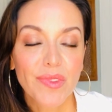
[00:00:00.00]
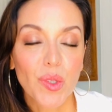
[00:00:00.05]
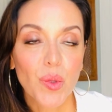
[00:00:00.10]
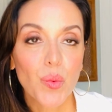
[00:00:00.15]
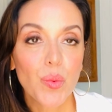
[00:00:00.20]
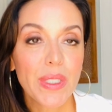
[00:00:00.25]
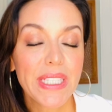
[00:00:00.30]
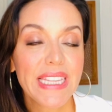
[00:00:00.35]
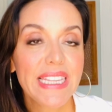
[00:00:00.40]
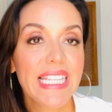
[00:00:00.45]

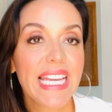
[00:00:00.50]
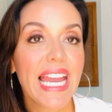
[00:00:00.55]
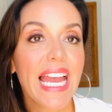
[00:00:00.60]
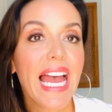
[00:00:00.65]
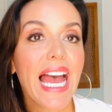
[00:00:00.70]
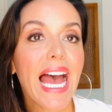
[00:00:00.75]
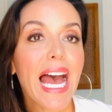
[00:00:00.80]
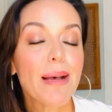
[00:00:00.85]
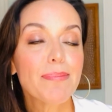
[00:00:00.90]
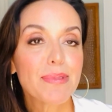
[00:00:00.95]
with the
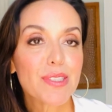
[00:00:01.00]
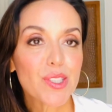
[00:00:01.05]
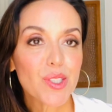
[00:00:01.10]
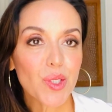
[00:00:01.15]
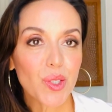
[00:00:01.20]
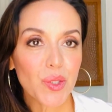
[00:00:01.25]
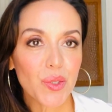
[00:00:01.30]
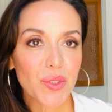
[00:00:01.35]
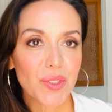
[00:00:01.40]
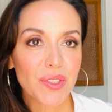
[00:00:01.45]

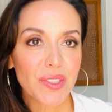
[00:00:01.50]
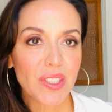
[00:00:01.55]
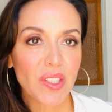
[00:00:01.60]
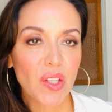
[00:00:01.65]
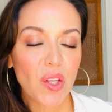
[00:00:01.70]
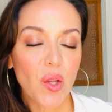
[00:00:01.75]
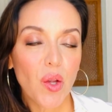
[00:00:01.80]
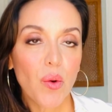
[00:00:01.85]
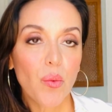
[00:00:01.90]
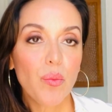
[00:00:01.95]
Absolute,
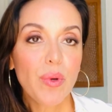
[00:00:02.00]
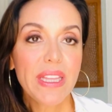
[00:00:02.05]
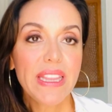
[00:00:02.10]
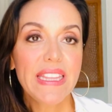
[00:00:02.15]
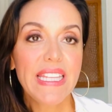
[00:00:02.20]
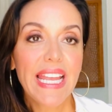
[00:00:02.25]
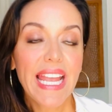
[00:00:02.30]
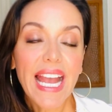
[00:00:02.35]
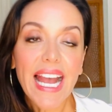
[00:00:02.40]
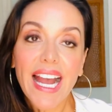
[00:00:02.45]
with
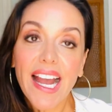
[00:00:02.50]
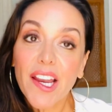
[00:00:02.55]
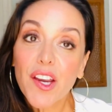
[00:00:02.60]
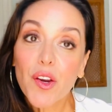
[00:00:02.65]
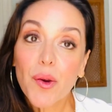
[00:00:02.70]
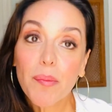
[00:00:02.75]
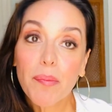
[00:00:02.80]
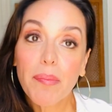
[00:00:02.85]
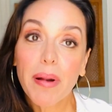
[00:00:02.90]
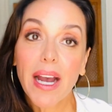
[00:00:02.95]
the
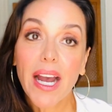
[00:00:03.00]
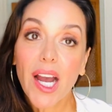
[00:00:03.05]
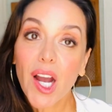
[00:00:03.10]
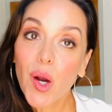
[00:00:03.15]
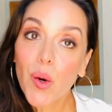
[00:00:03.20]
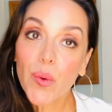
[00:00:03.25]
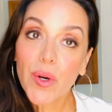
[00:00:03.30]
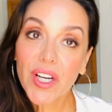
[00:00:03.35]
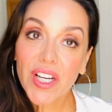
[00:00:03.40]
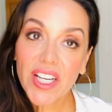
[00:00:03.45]
higher
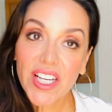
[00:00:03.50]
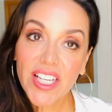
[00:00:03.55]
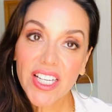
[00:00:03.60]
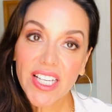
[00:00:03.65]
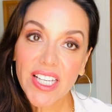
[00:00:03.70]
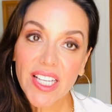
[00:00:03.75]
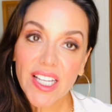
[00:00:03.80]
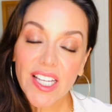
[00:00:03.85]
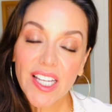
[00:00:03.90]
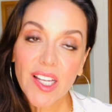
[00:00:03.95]
power,
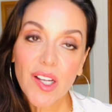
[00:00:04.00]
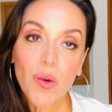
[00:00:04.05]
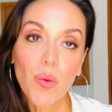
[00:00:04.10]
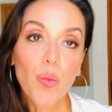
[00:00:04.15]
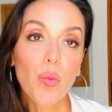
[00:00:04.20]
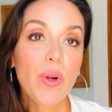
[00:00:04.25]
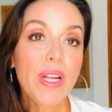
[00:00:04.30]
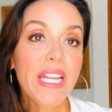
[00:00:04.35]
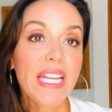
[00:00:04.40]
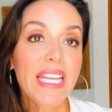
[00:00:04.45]

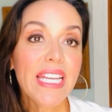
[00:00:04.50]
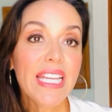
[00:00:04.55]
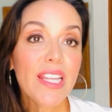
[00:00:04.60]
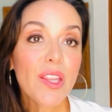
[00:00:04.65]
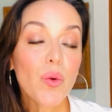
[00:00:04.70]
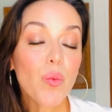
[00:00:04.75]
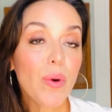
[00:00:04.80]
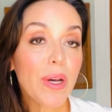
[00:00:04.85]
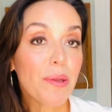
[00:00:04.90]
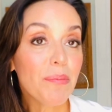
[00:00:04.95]
with
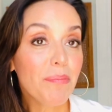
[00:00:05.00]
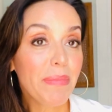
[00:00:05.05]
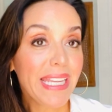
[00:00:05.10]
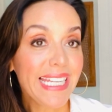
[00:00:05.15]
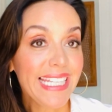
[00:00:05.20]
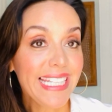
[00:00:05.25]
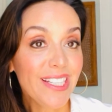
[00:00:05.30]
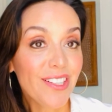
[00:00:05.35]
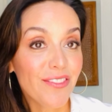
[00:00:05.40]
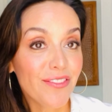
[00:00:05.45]
what
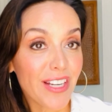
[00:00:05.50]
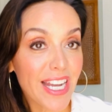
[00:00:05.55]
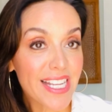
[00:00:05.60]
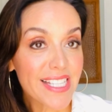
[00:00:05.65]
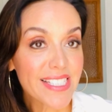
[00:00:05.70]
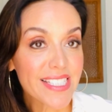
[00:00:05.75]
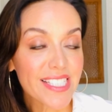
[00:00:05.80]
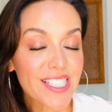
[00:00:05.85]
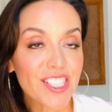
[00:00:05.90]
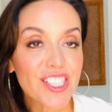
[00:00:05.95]
many of
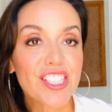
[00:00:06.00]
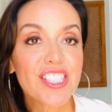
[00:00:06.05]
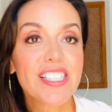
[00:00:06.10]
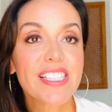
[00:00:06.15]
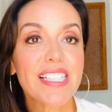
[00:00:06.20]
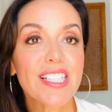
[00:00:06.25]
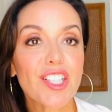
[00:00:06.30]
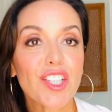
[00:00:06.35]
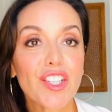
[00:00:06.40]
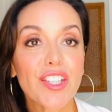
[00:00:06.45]
us
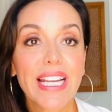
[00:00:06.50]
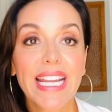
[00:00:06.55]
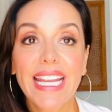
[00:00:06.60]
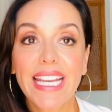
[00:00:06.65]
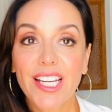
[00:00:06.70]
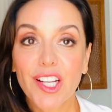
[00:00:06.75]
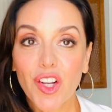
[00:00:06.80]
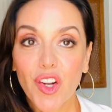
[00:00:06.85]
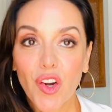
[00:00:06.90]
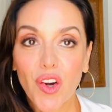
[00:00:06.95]
consider
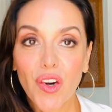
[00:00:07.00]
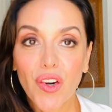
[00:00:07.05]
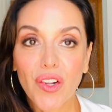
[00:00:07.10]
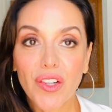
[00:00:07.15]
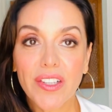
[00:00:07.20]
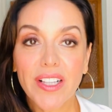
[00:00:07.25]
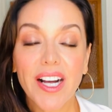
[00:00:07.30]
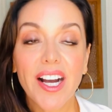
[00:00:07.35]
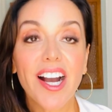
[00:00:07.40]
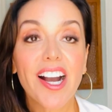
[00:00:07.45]
and
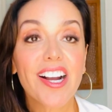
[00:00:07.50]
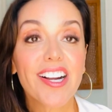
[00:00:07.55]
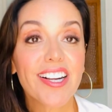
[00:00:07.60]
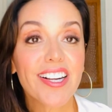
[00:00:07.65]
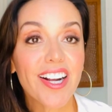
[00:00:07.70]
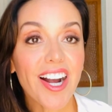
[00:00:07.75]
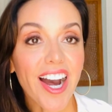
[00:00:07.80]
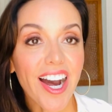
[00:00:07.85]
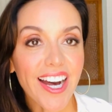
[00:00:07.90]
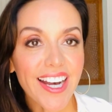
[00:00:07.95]
call
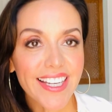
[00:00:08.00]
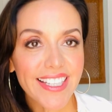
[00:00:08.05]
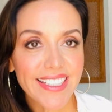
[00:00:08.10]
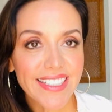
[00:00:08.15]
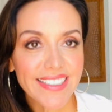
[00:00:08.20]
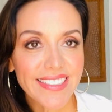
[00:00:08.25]
God.